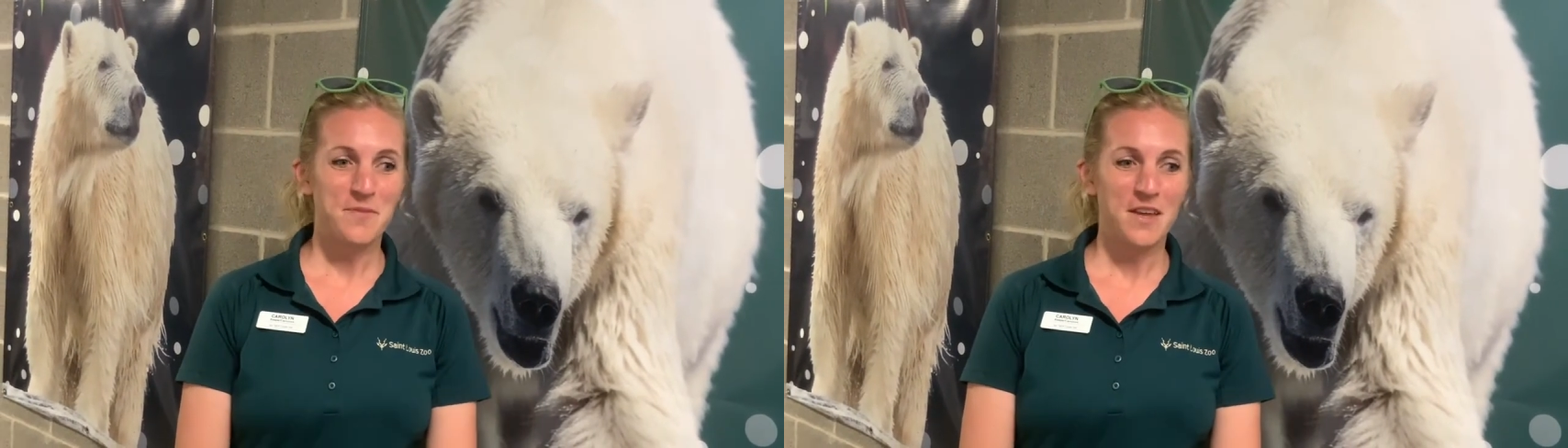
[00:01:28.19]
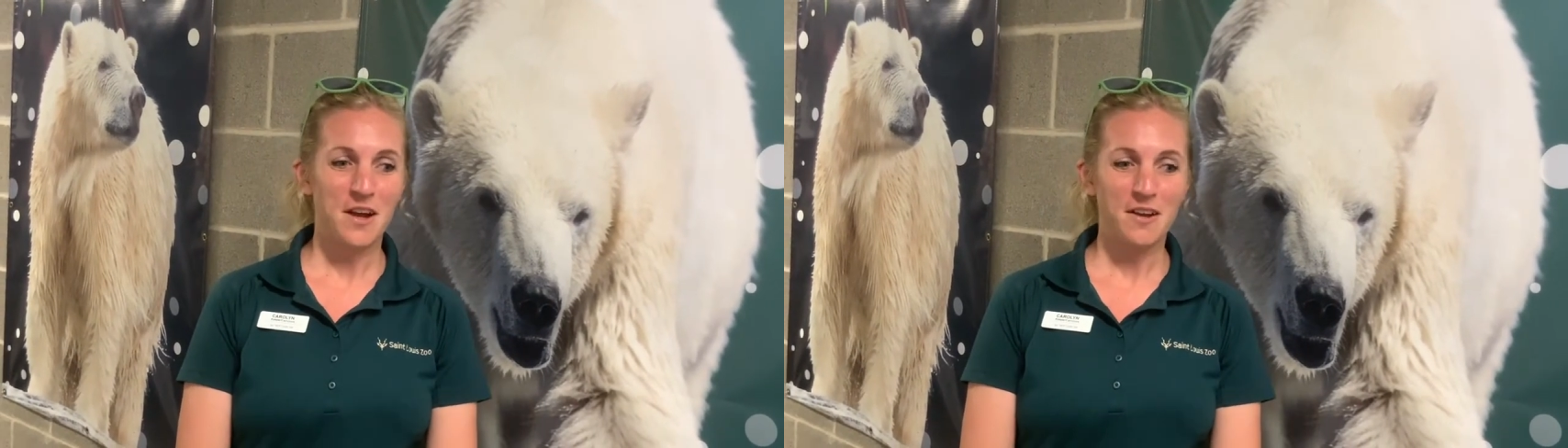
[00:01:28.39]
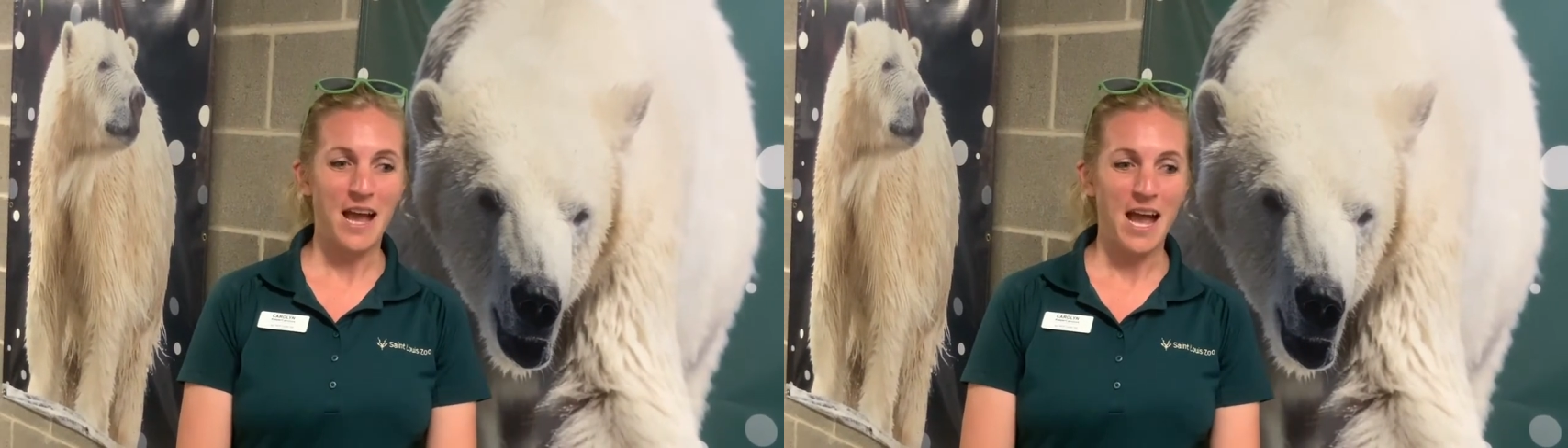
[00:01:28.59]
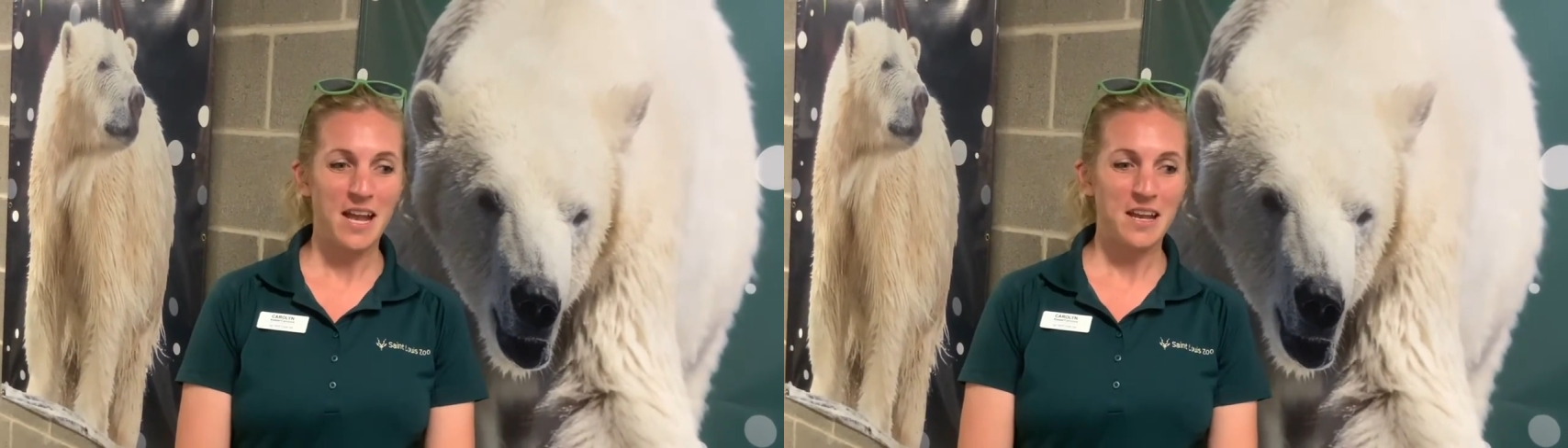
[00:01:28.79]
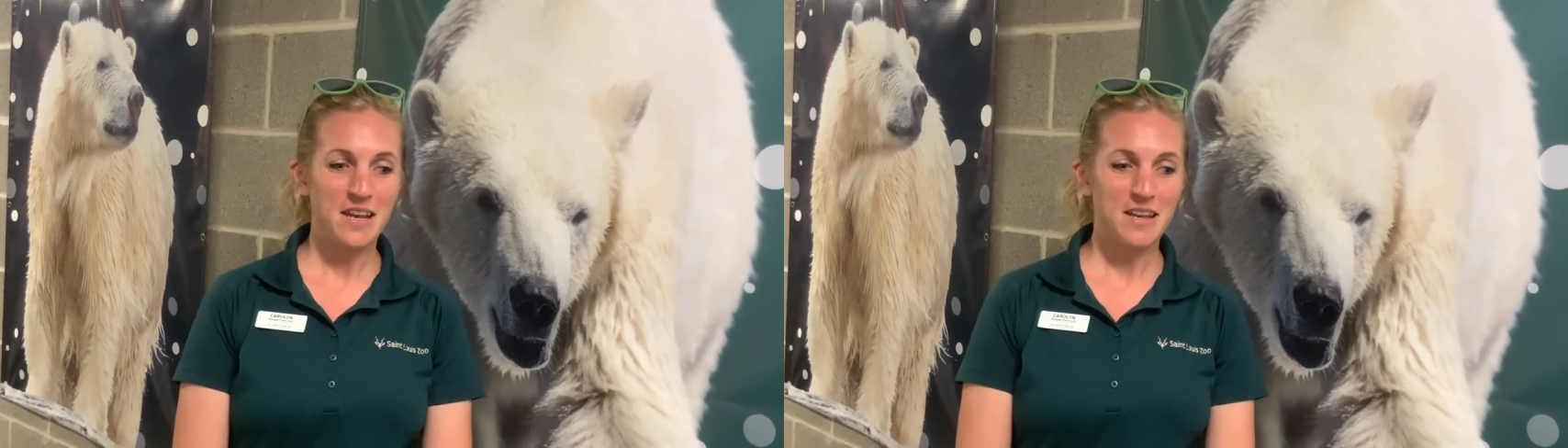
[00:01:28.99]
There are not
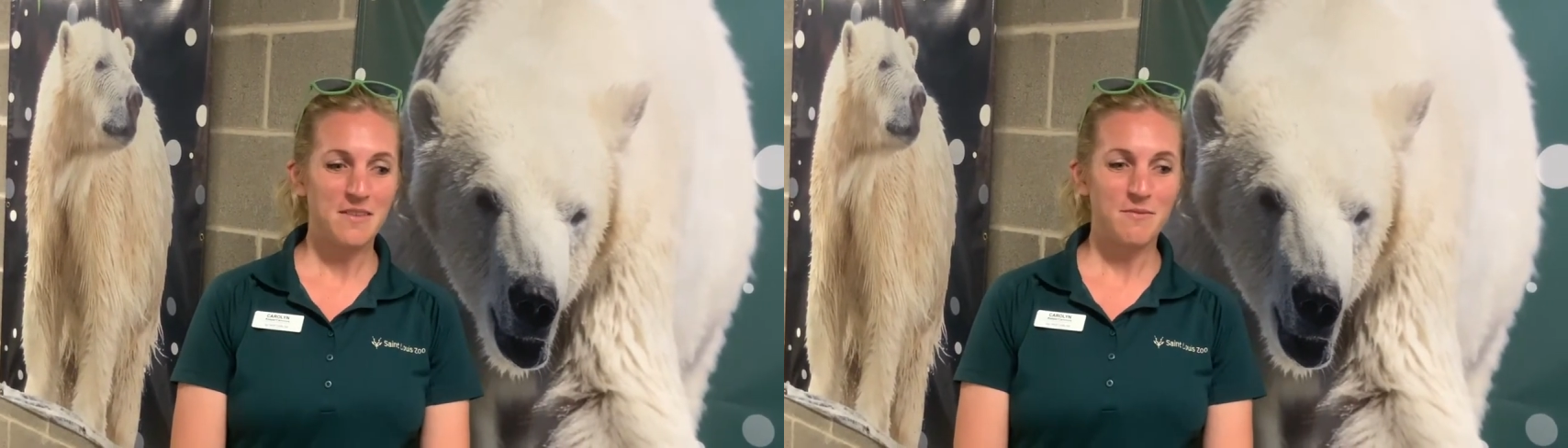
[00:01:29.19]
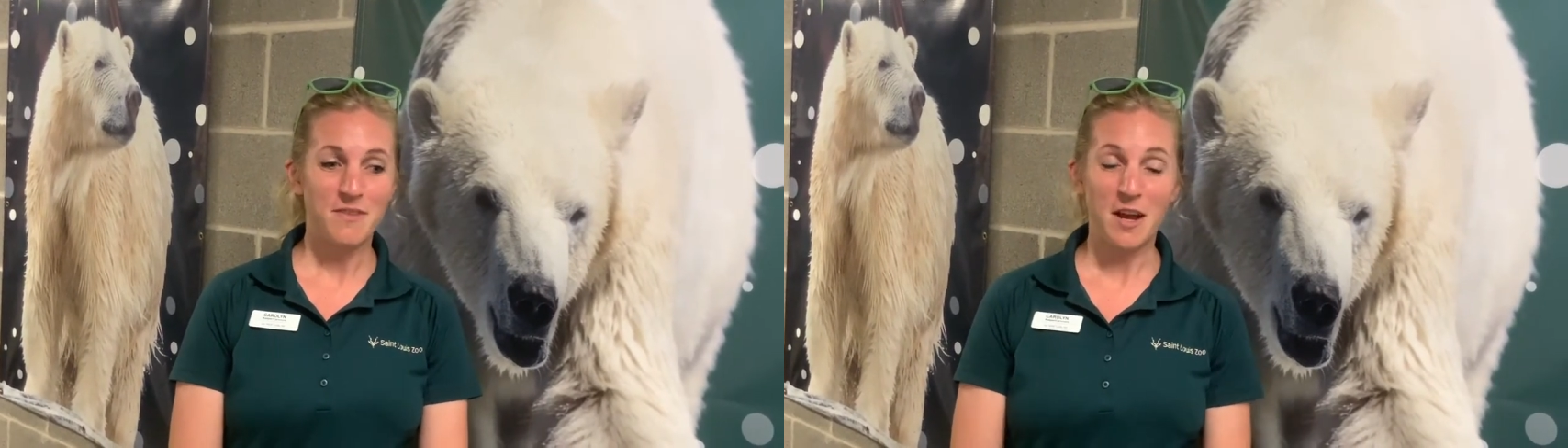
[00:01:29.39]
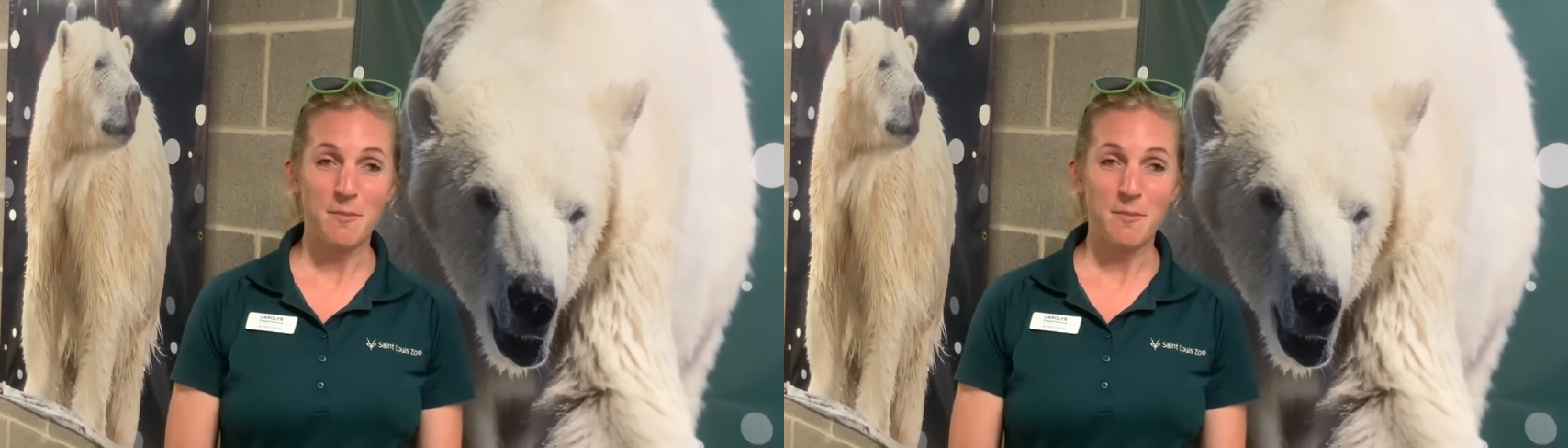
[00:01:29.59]
very